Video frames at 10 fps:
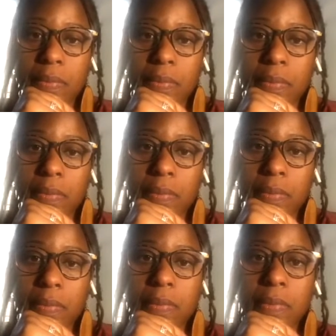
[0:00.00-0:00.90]

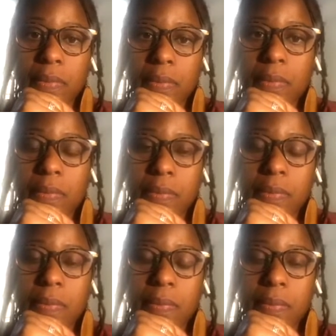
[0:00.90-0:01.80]

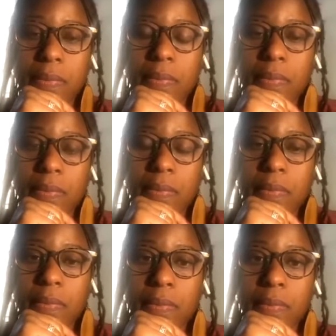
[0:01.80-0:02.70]

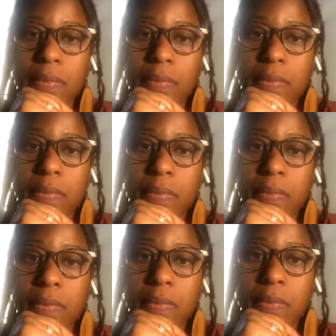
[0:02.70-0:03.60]

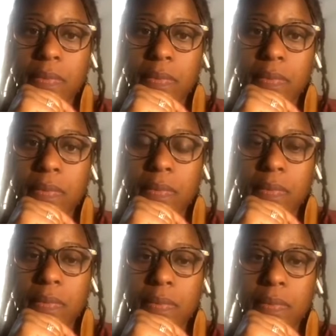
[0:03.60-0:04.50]

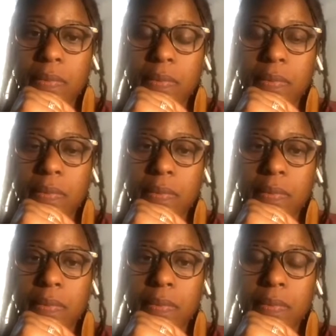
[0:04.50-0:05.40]

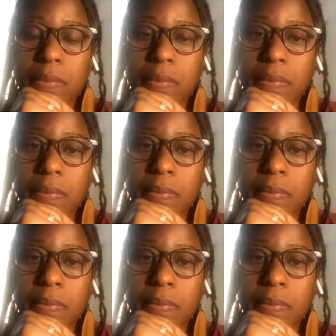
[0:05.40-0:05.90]
(not speaking)